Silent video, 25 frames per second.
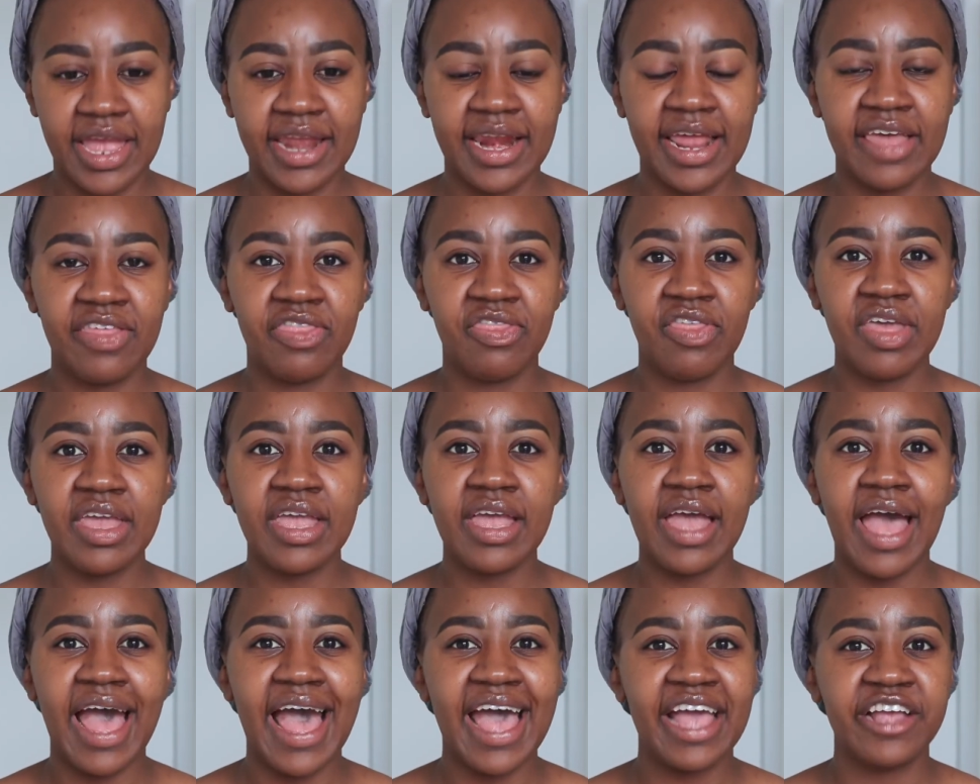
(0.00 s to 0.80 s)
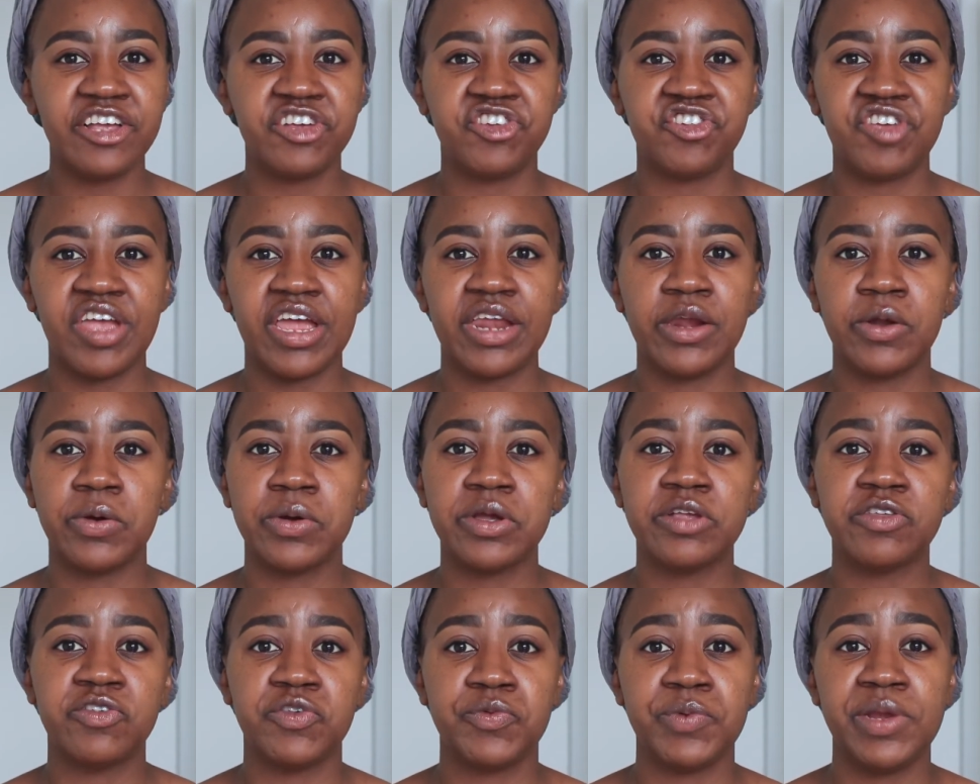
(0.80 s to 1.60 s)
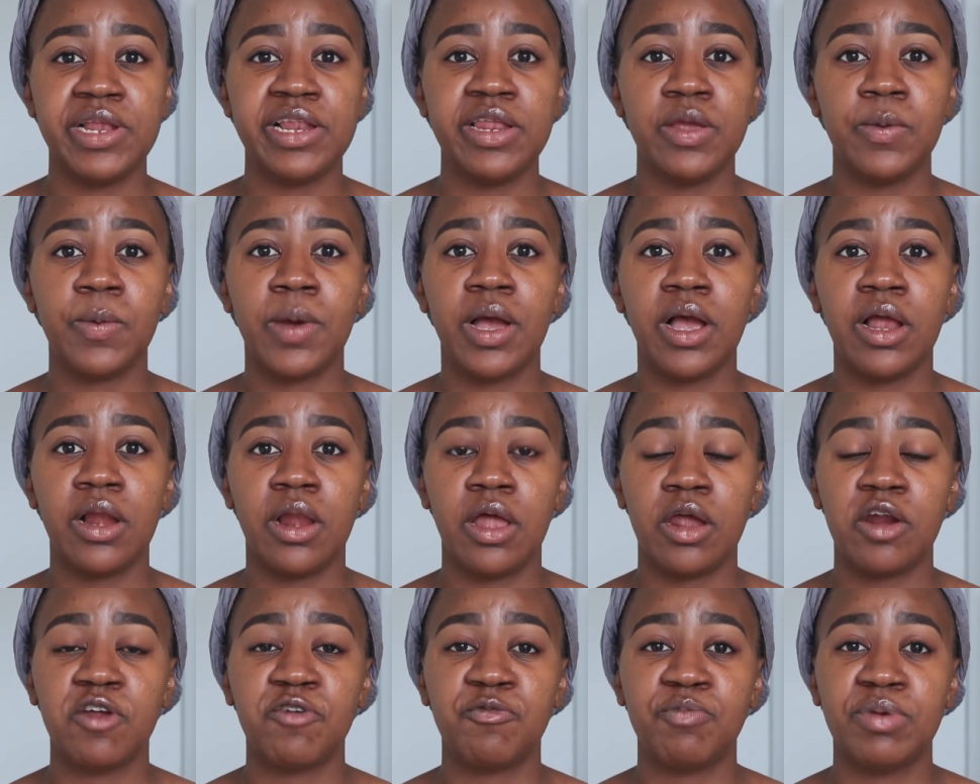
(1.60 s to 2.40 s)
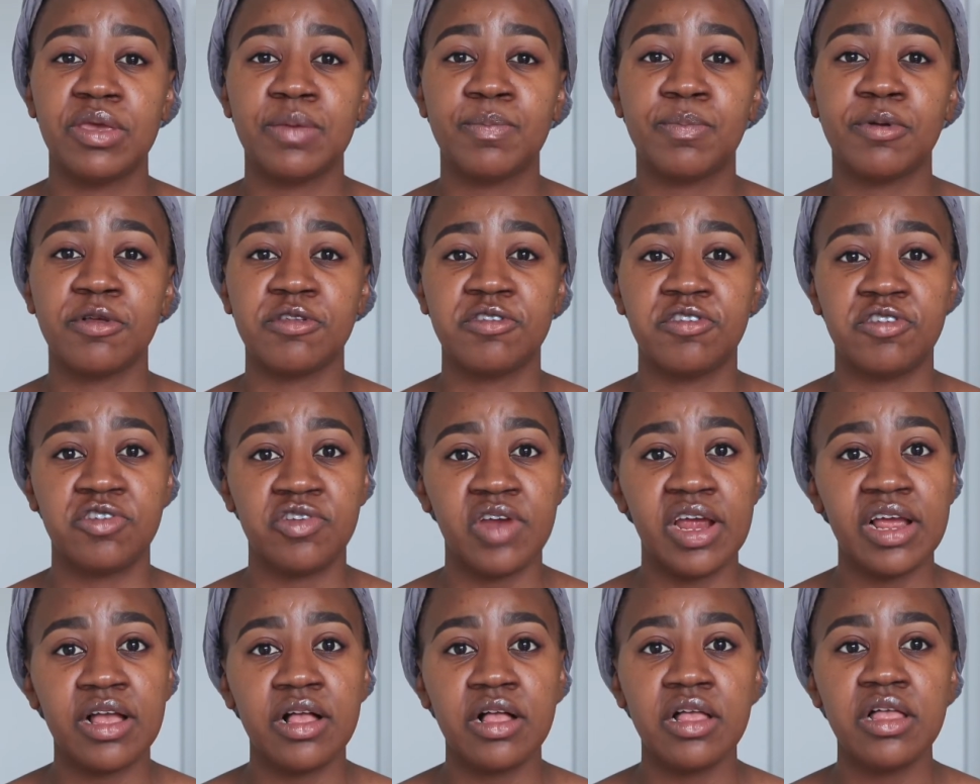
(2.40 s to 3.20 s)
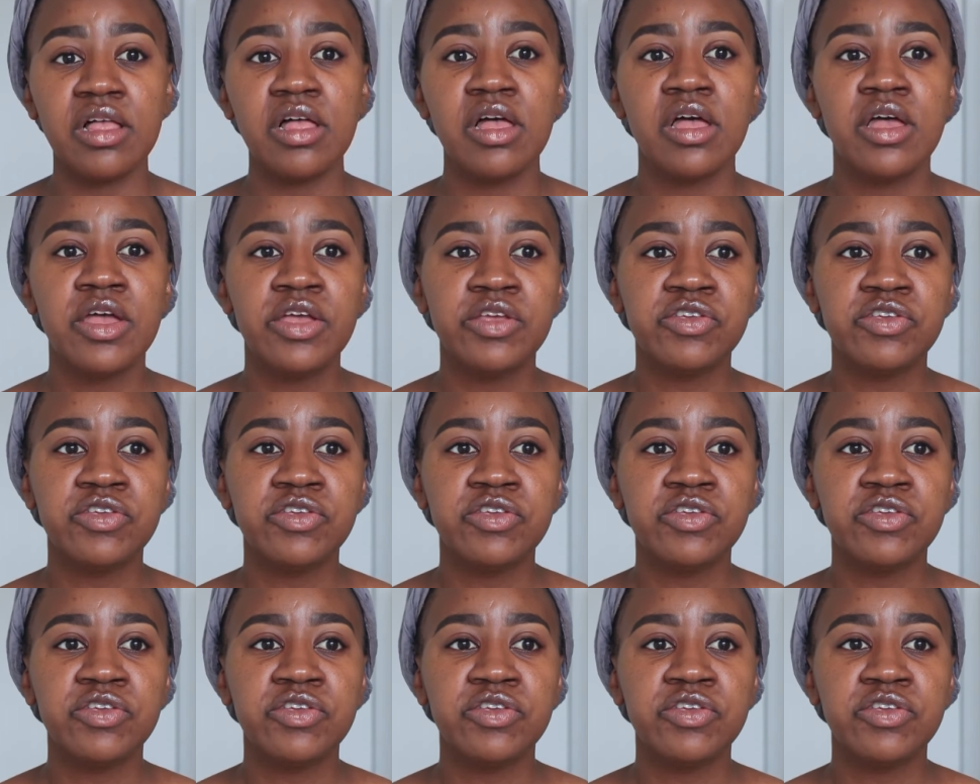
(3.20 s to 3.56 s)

And I think eyeshadow is really where a lot of people struggle.